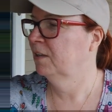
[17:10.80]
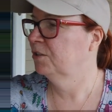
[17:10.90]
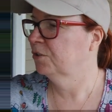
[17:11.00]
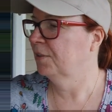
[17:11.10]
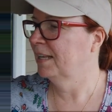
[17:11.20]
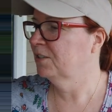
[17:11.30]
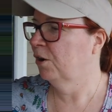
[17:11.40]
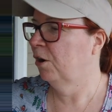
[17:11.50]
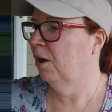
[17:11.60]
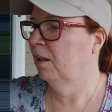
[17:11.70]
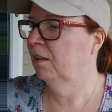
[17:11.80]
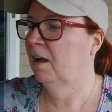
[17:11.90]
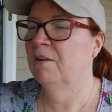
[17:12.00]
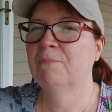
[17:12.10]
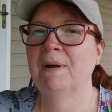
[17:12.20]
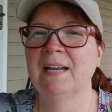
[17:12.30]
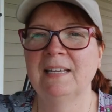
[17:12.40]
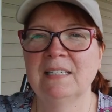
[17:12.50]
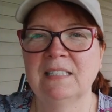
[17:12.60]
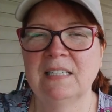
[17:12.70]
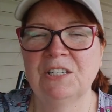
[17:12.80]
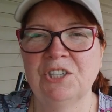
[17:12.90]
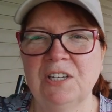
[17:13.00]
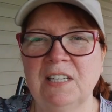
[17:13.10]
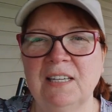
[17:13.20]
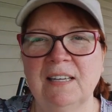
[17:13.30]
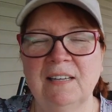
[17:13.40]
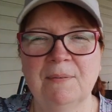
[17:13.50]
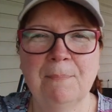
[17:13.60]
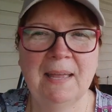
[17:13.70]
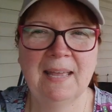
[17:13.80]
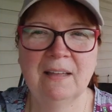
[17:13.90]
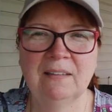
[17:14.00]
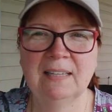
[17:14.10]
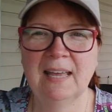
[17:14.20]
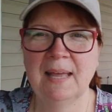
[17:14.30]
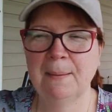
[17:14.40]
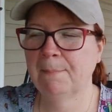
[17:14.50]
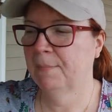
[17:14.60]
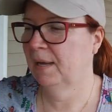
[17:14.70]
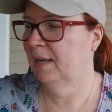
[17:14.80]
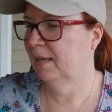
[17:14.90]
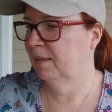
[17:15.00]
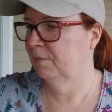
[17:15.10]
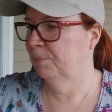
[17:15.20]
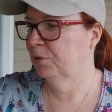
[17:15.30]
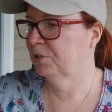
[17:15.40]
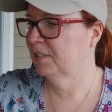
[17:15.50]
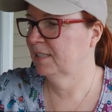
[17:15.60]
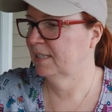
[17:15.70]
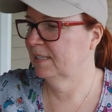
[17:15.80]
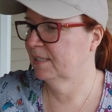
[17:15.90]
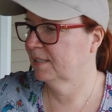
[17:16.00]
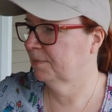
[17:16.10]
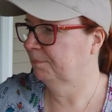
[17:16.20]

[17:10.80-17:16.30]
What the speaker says: So that's all of my Stitchy mail and my purchases.